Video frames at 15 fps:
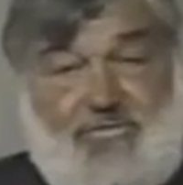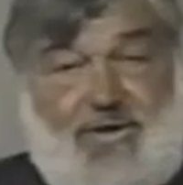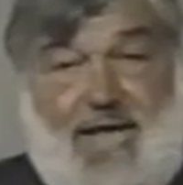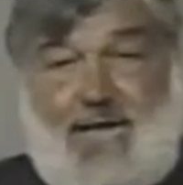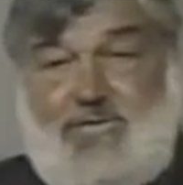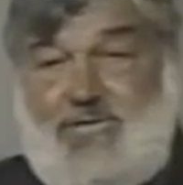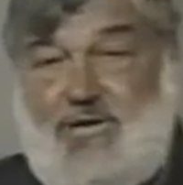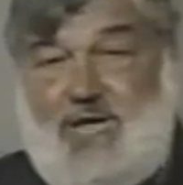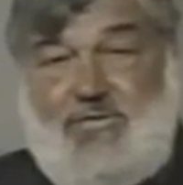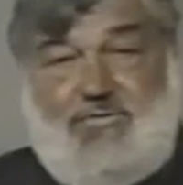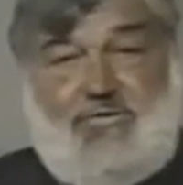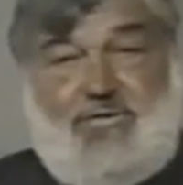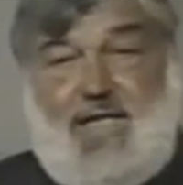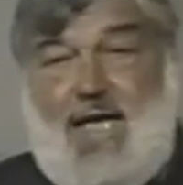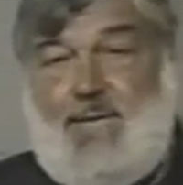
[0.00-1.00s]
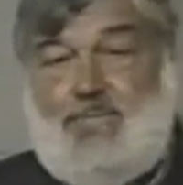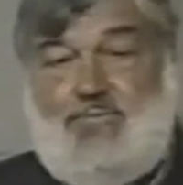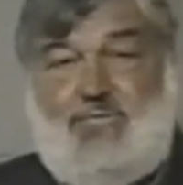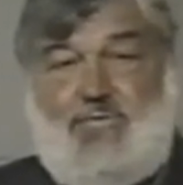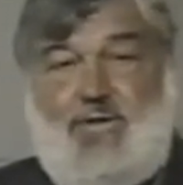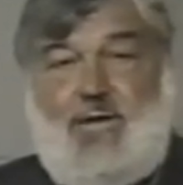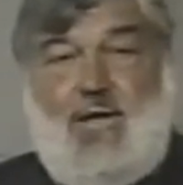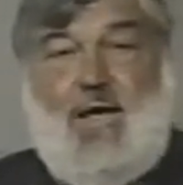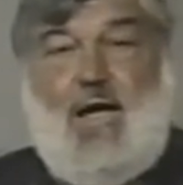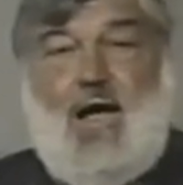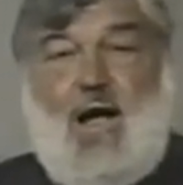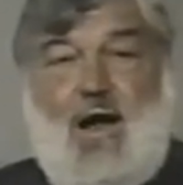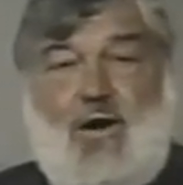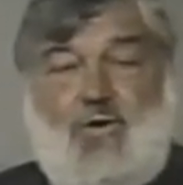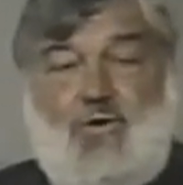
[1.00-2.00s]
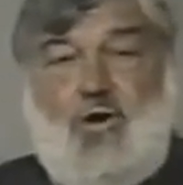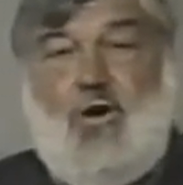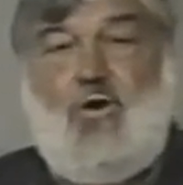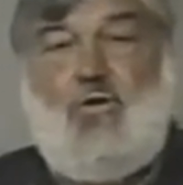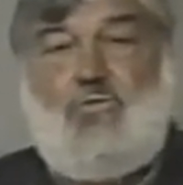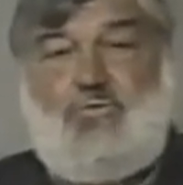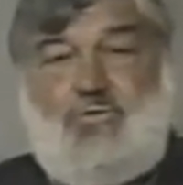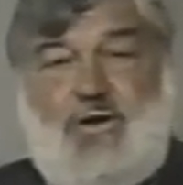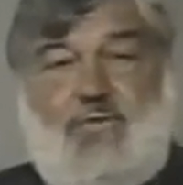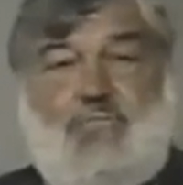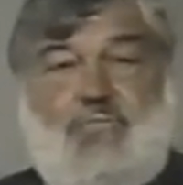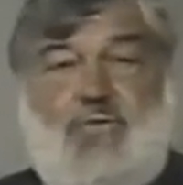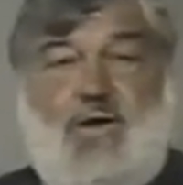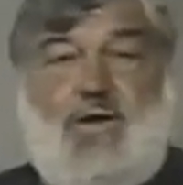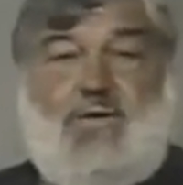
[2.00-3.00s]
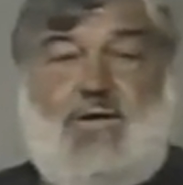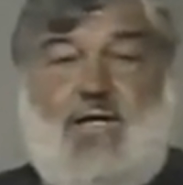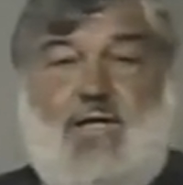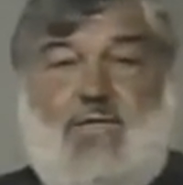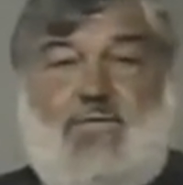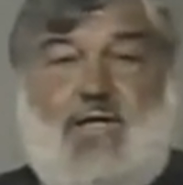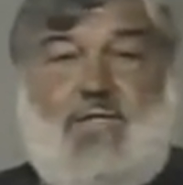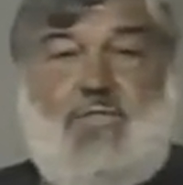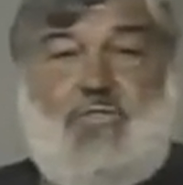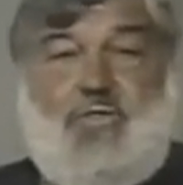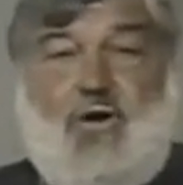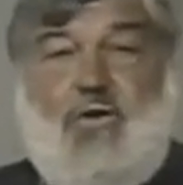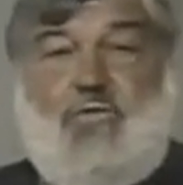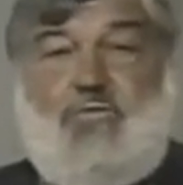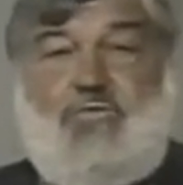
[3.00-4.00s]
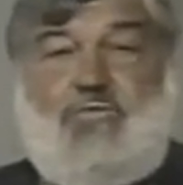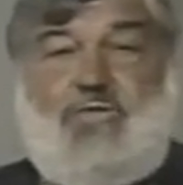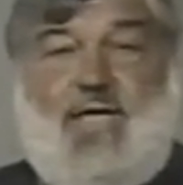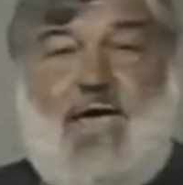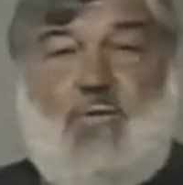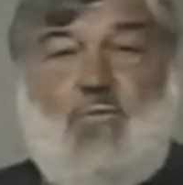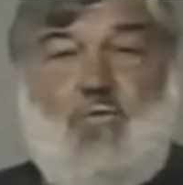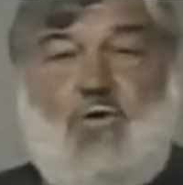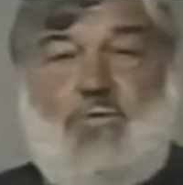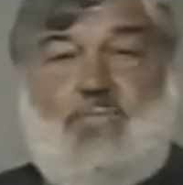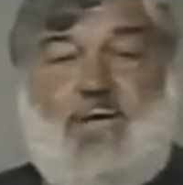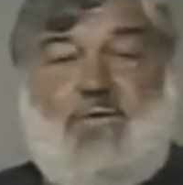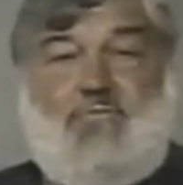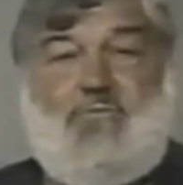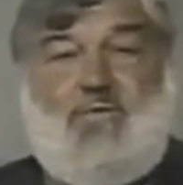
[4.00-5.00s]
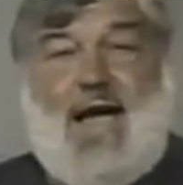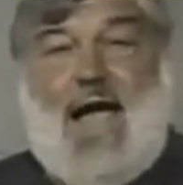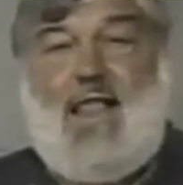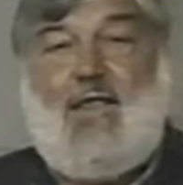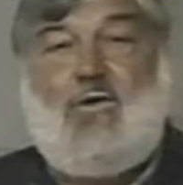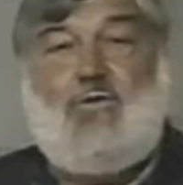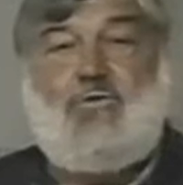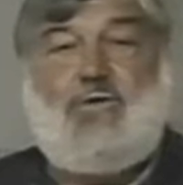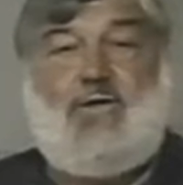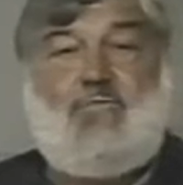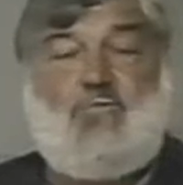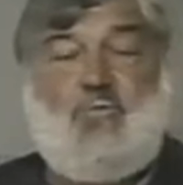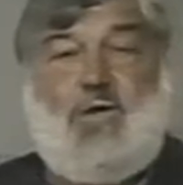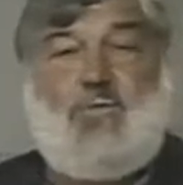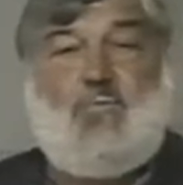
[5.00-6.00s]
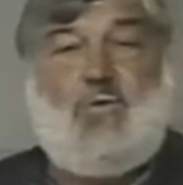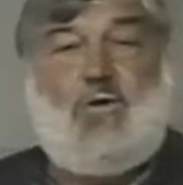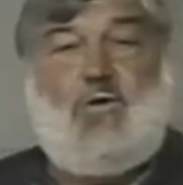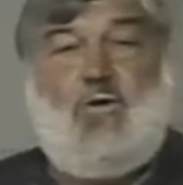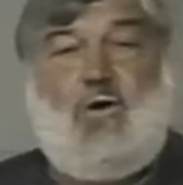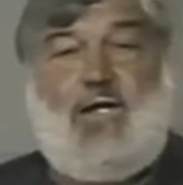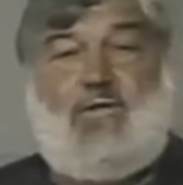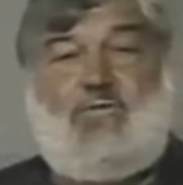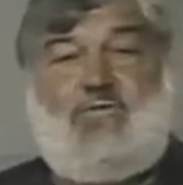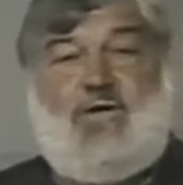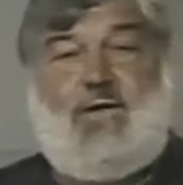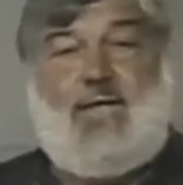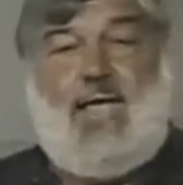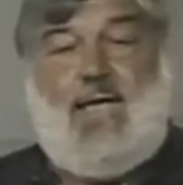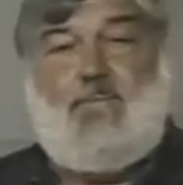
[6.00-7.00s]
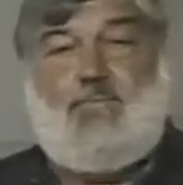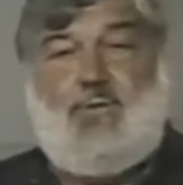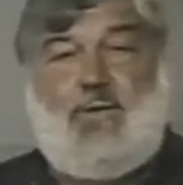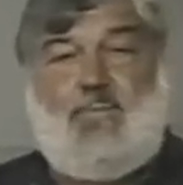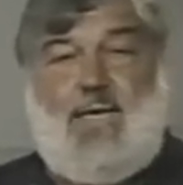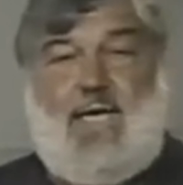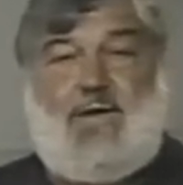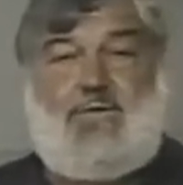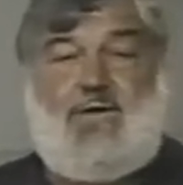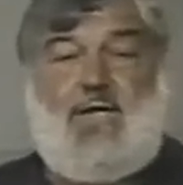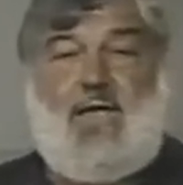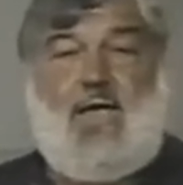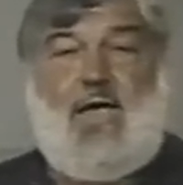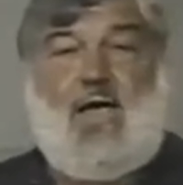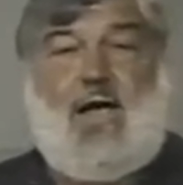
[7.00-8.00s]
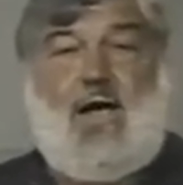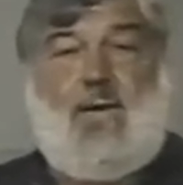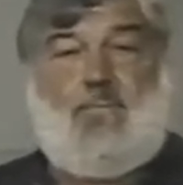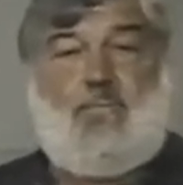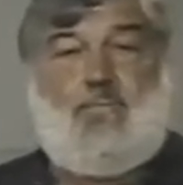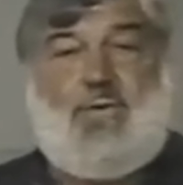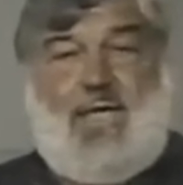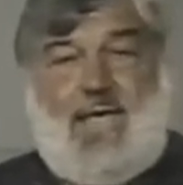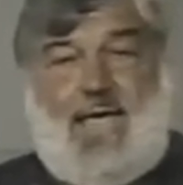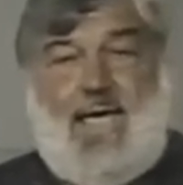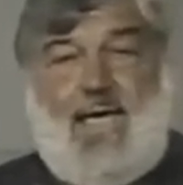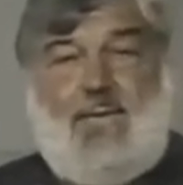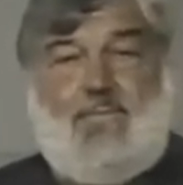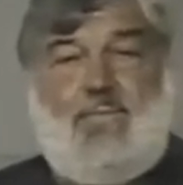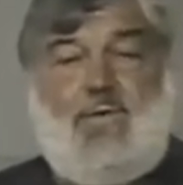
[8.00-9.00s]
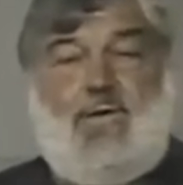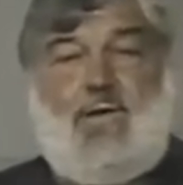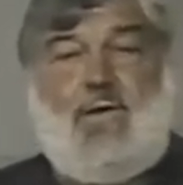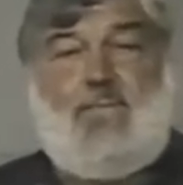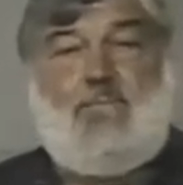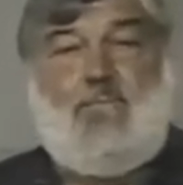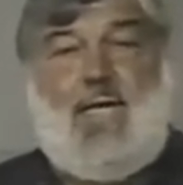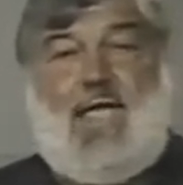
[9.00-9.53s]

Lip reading: these 18 steps are no different than those that would be followed if we were going to implement PM,